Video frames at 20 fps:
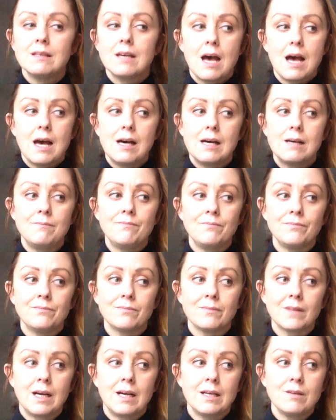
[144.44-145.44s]
I
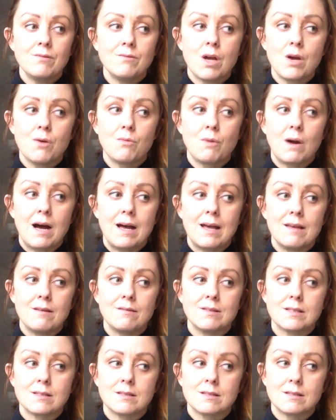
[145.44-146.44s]
don't know why. I
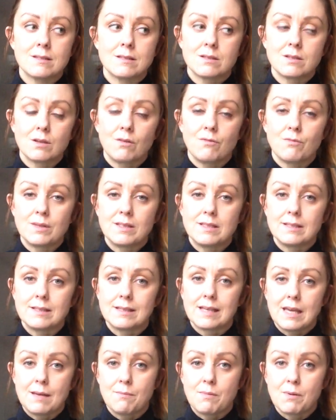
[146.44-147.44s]
sort of wanted to
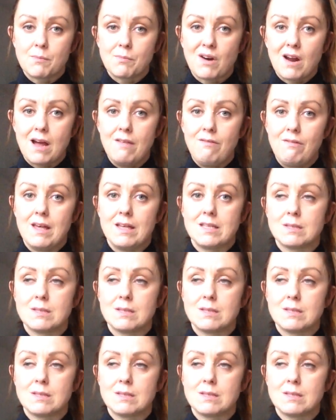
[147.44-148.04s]
keep it private,